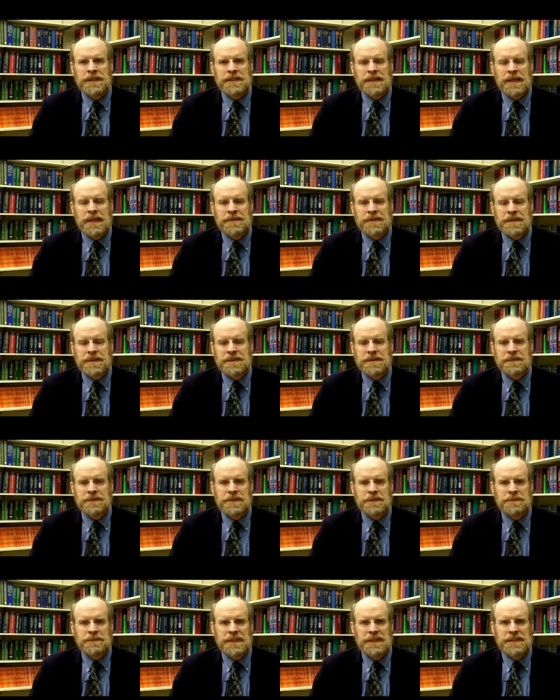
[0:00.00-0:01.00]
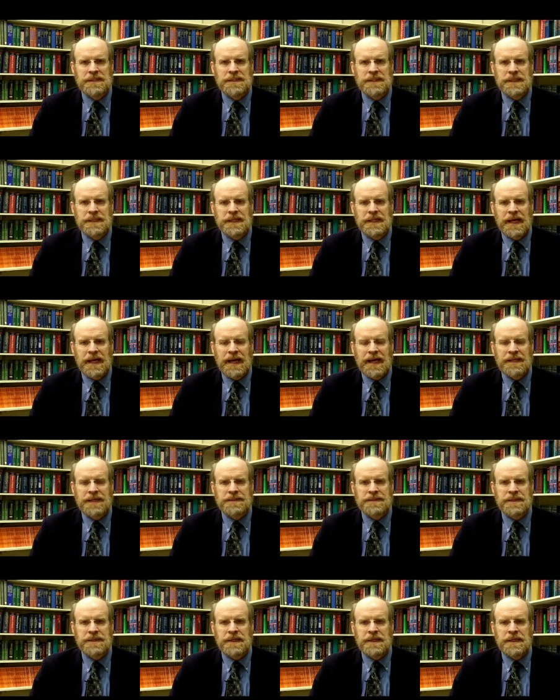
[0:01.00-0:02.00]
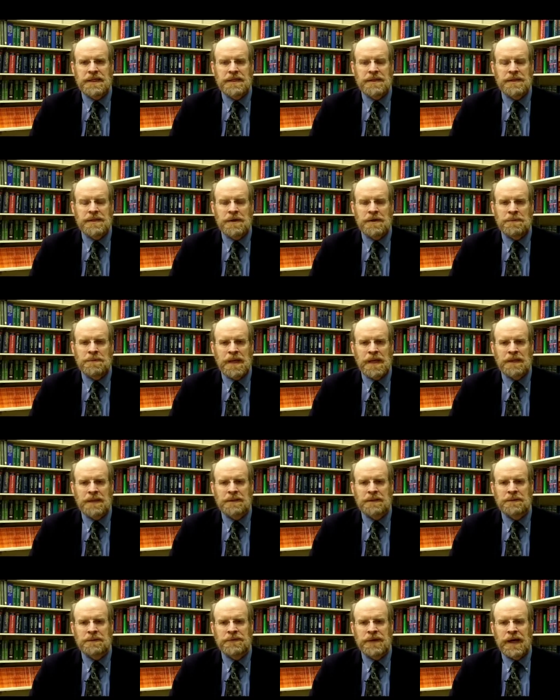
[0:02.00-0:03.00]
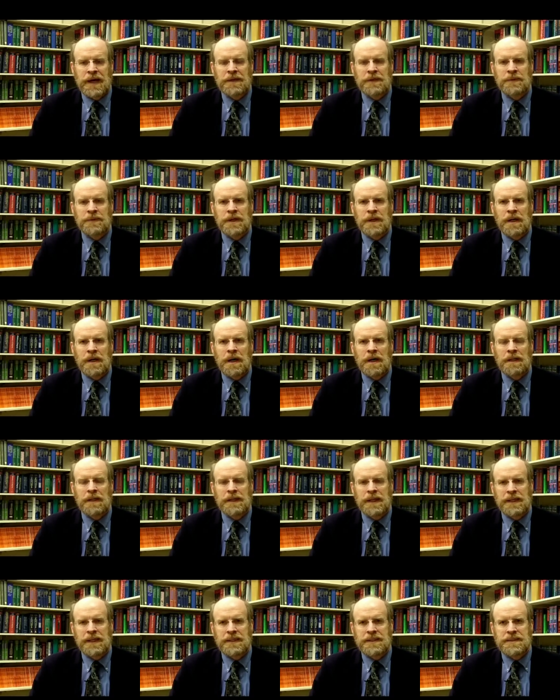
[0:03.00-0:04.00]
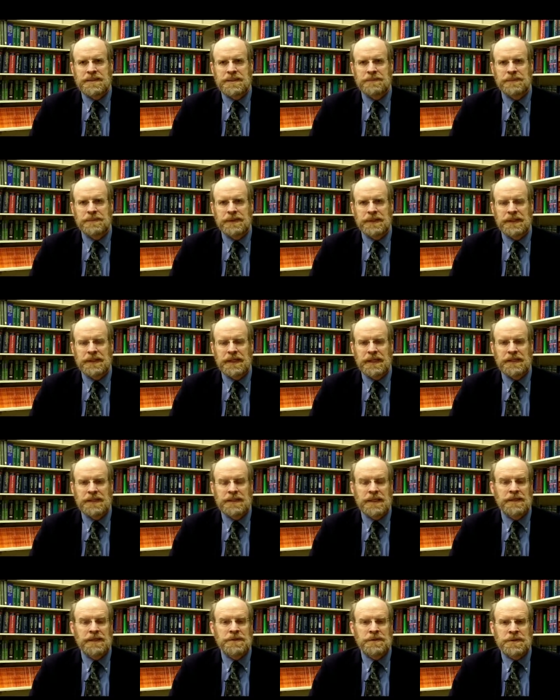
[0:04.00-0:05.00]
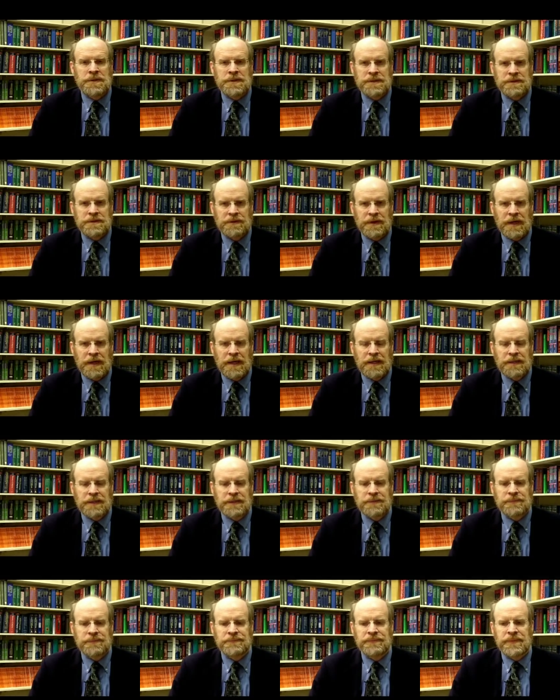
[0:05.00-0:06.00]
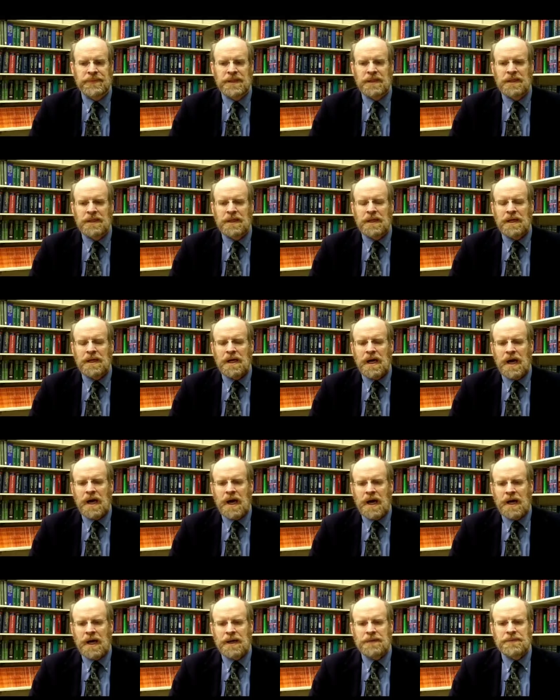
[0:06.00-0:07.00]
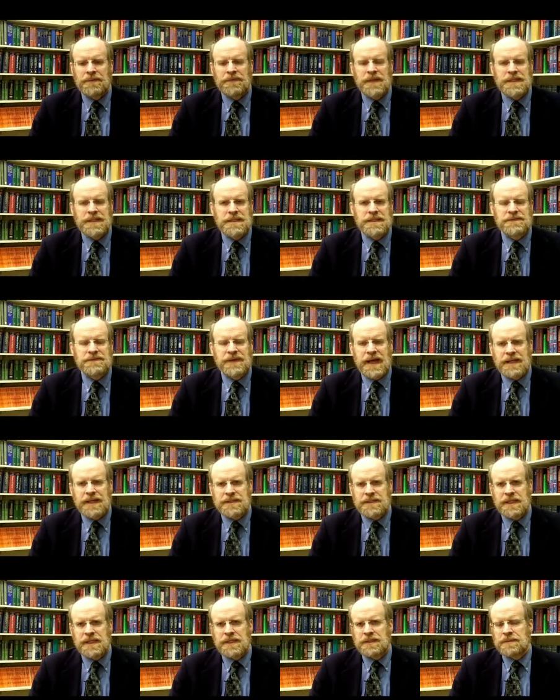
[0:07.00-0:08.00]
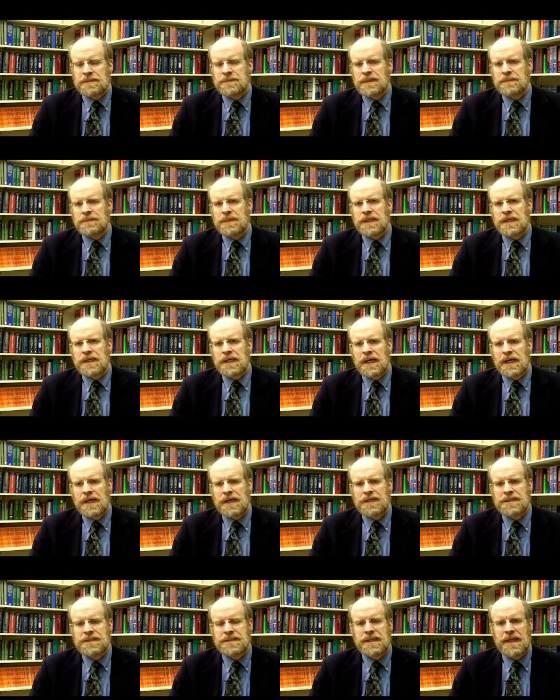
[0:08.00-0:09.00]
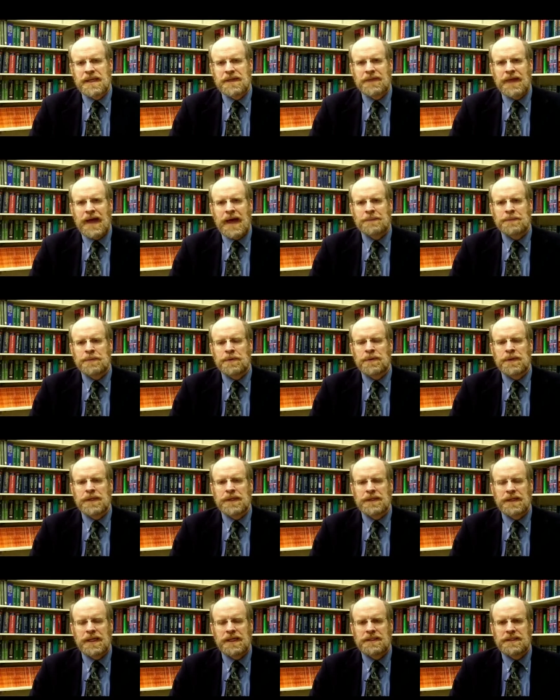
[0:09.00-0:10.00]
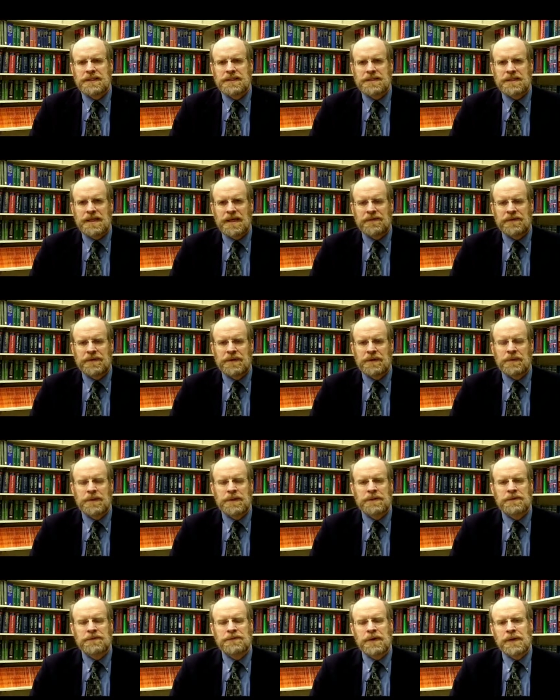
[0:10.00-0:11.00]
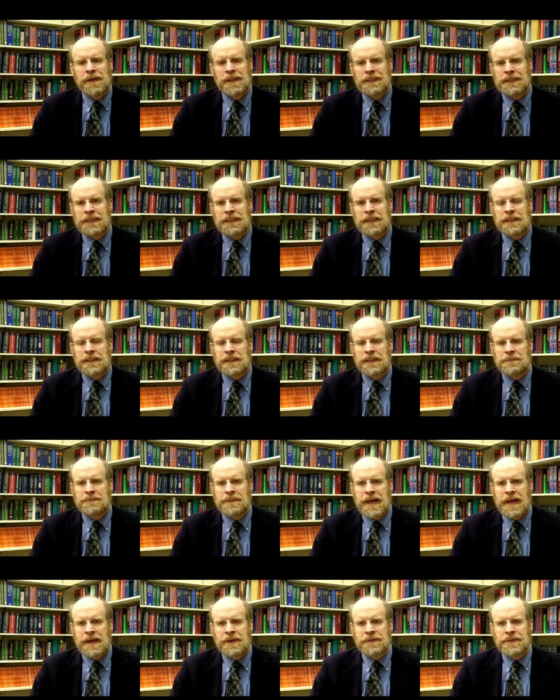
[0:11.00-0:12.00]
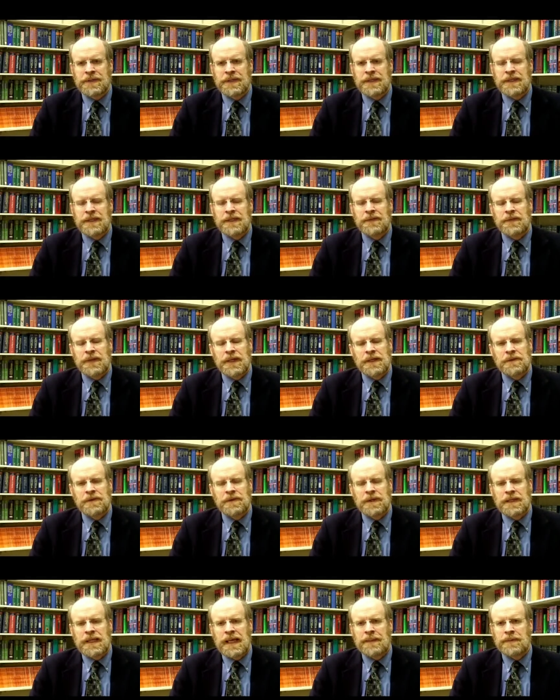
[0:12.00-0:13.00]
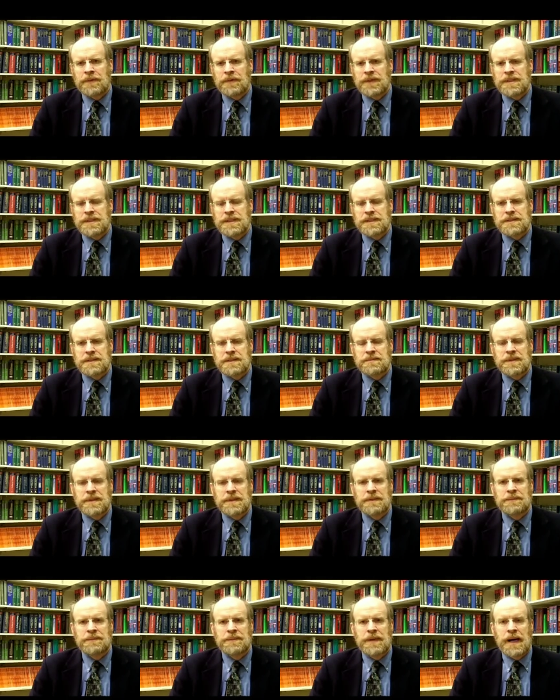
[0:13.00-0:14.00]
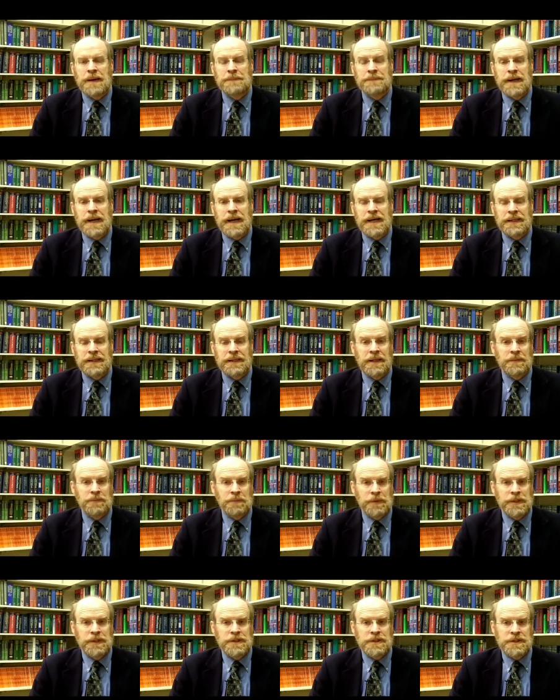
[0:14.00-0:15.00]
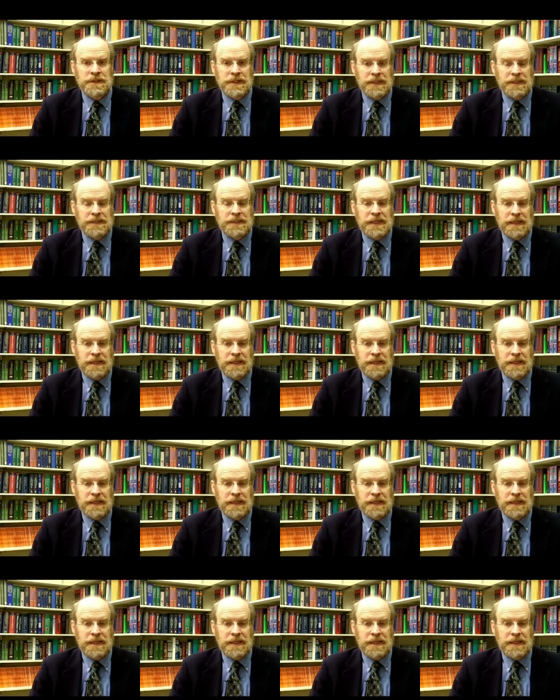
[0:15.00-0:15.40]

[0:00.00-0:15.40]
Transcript: substance, which means that it has no medical value at all and is simply a dangerous drug. This is fascinating to me because at that point, 1970, we knew very little about the endocannabinoid system in the body on which